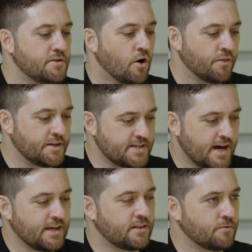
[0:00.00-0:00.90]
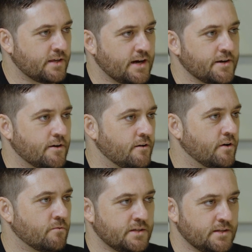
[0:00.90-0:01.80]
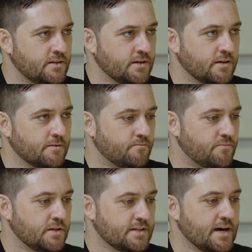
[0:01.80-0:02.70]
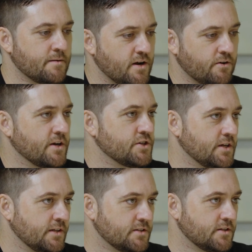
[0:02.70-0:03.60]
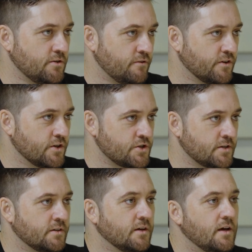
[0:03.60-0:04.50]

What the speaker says: on the day that we cut it over, we did the data migration into the new version.